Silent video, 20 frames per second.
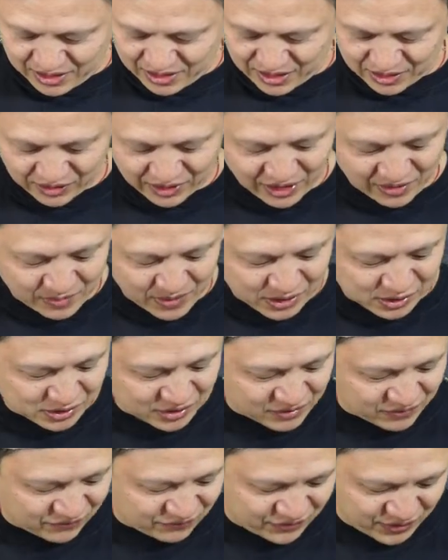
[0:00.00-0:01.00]
I think I've mentioned
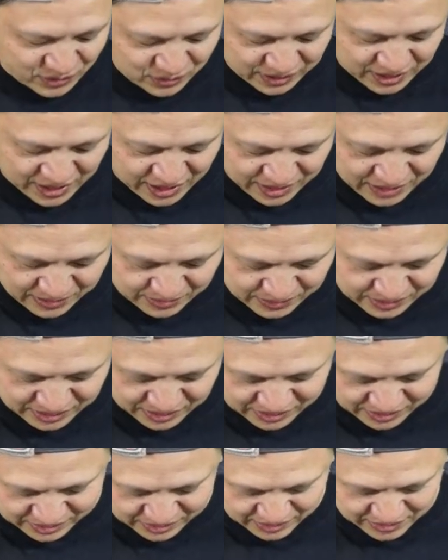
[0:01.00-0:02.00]
it a few times.
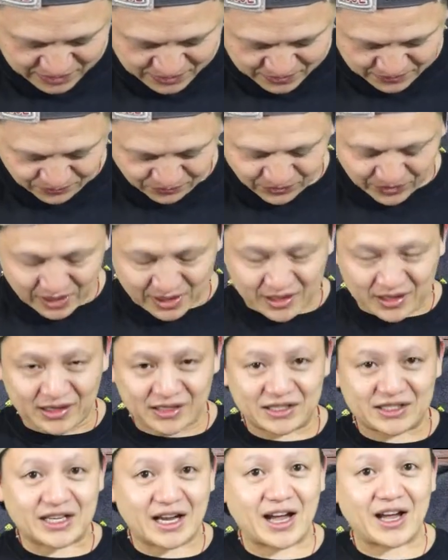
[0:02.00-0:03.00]

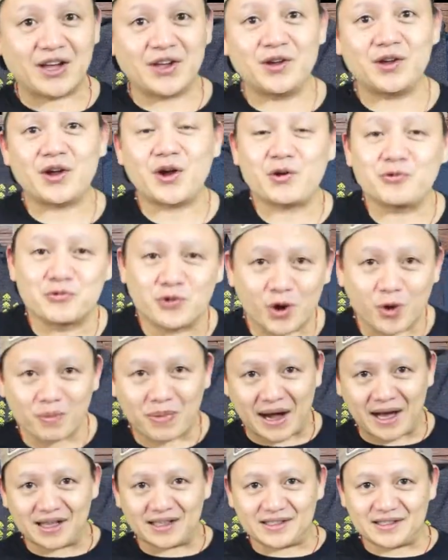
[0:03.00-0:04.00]
Giant
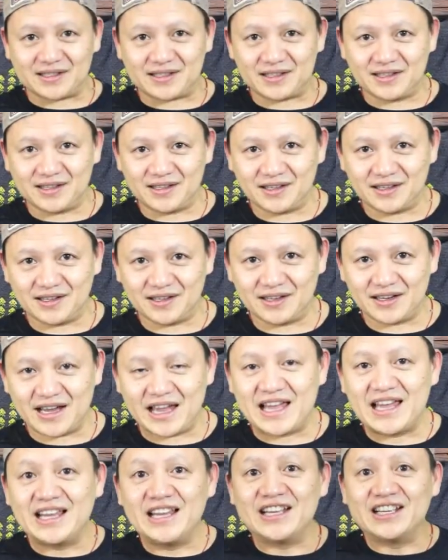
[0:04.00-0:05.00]
robots.
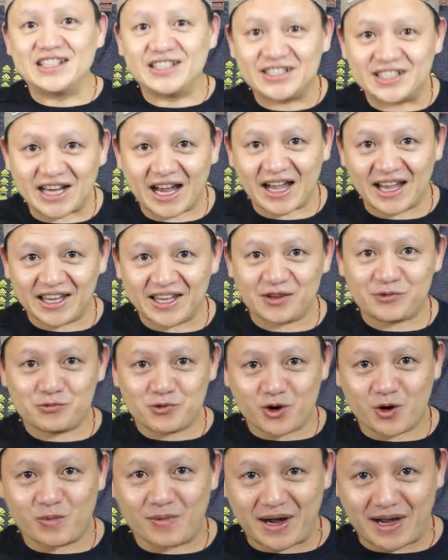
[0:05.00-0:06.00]
Giant
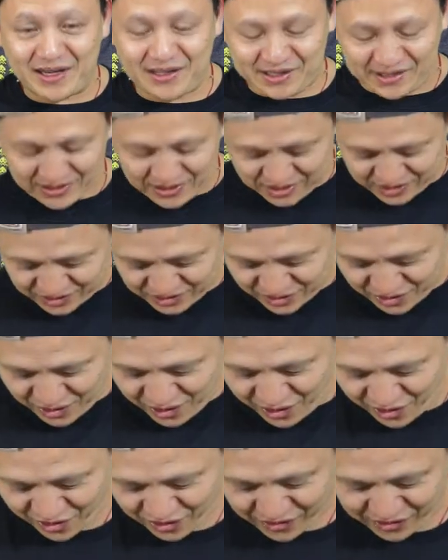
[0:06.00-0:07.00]
robots
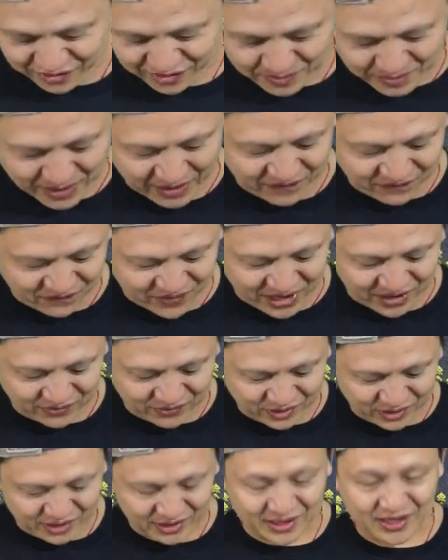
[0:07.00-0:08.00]
are my
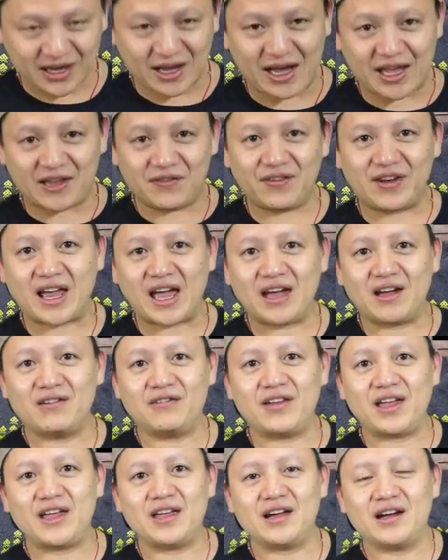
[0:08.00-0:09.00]
favorite. I even
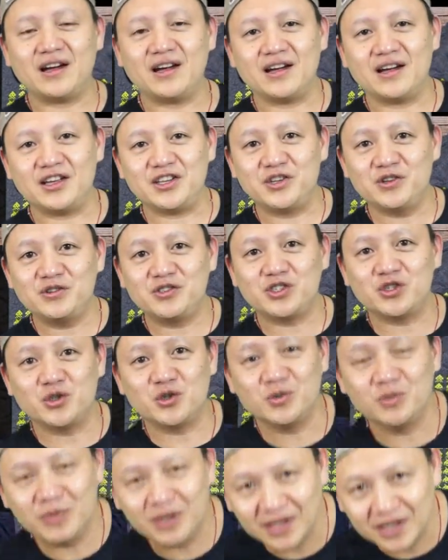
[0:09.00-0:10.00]
have a
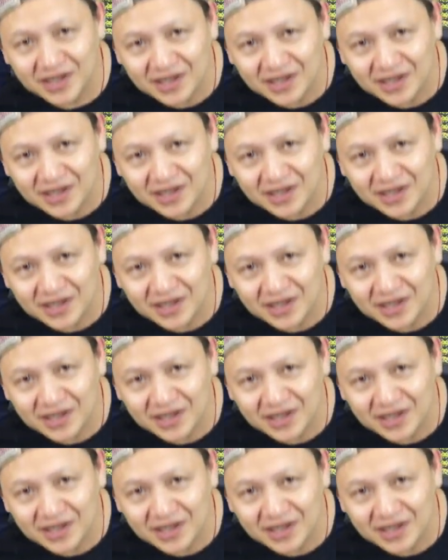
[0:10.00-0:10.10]
YouTube